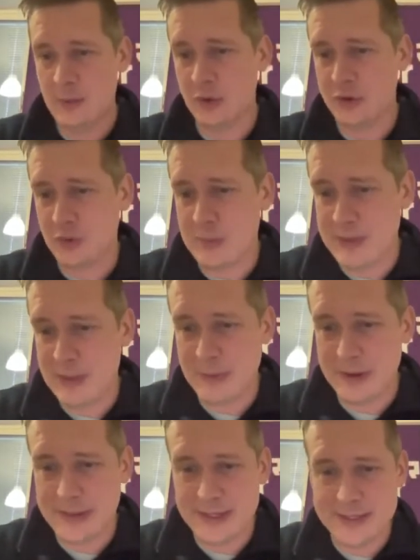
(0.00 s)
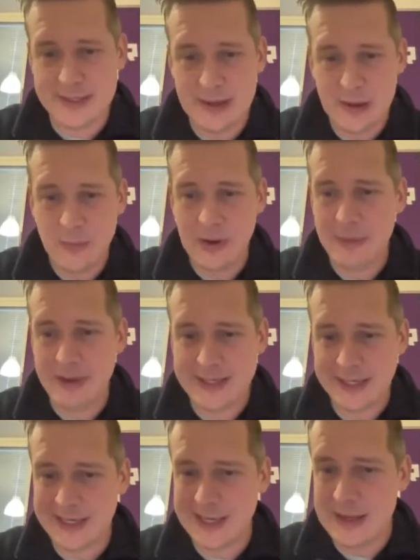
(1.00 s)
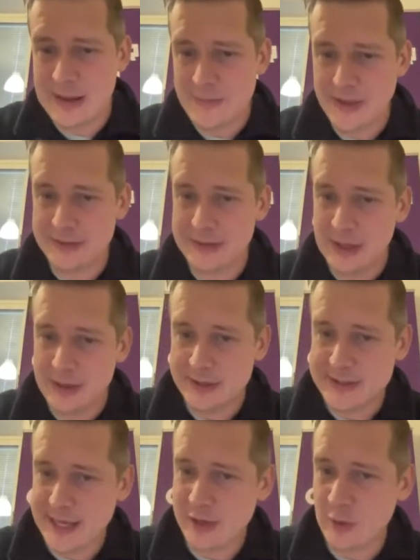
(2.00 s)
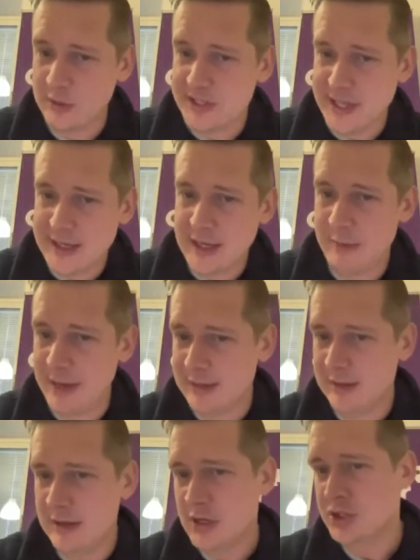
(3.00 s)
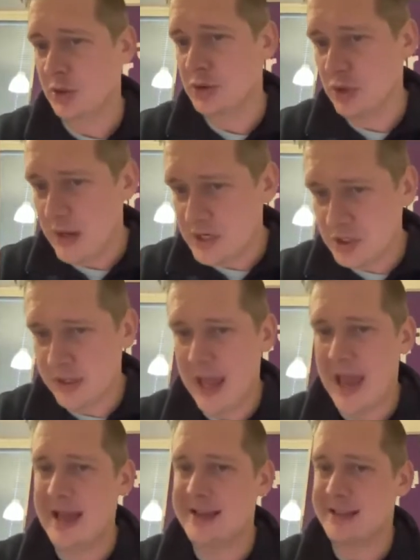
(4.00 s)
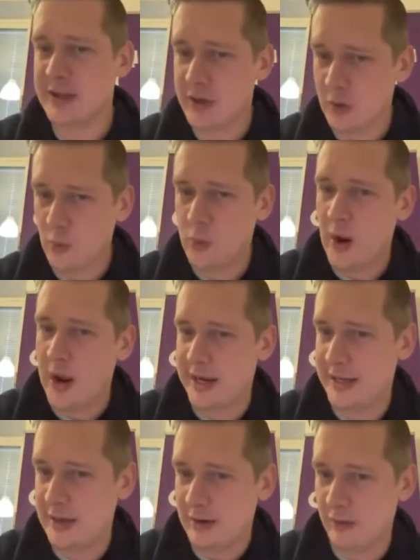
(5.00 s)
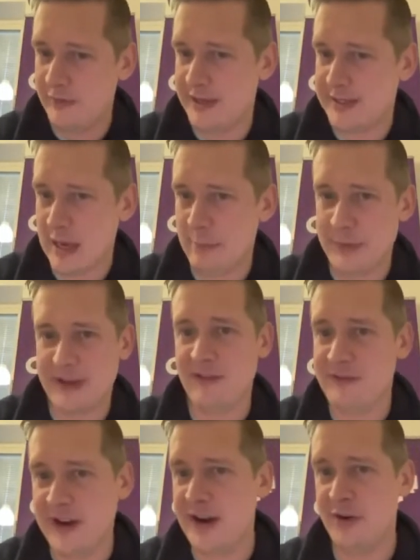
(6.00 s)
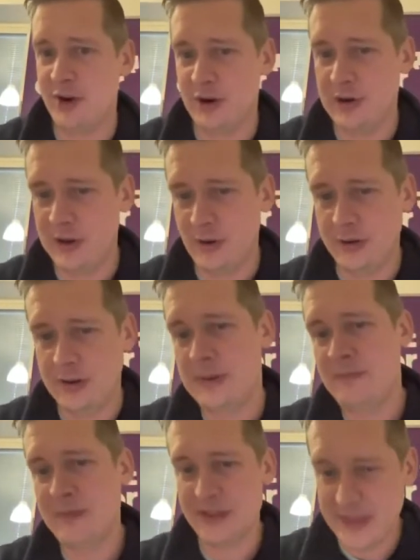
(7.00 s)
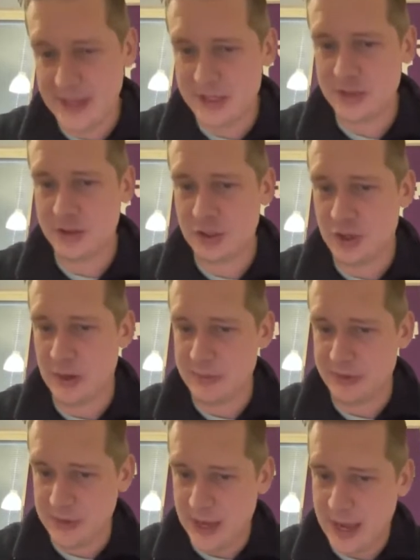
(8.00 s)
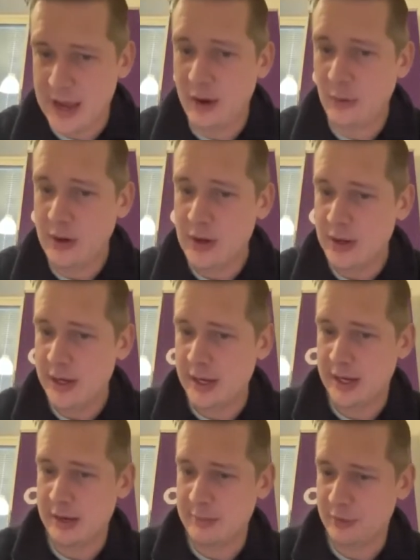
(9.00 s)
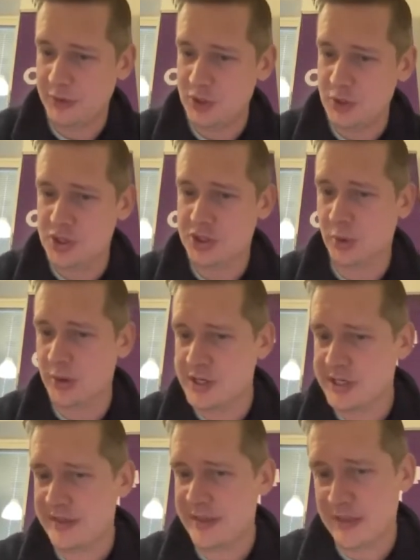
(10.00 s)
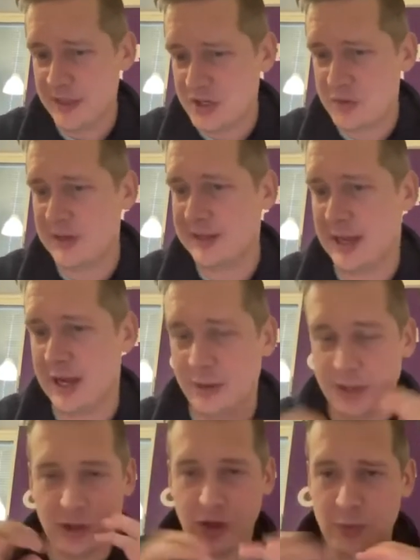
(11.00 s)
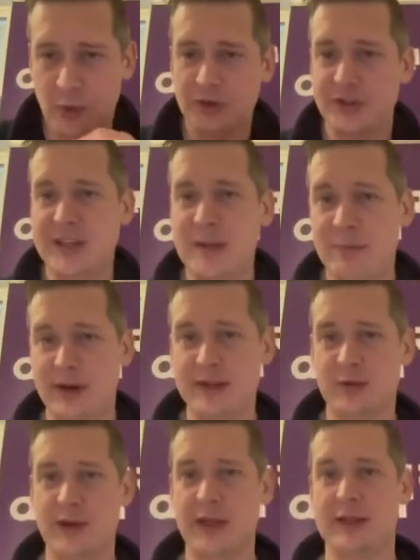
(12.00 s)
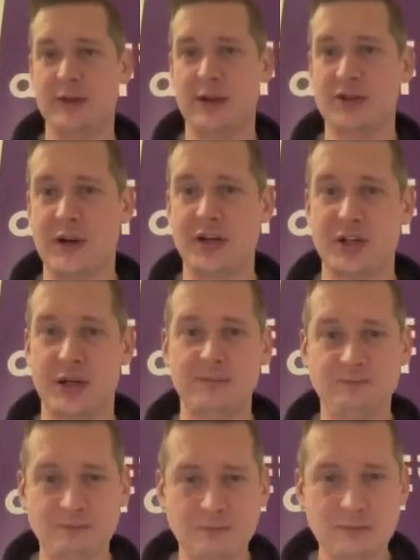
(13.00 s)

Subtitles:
And what do I mean by this? Well, basically that the stakeholders, they come in, so you should answer the why of this epic very early on, and then you should come to the how about the user stories, and then they drill down into the what deeper into the structure.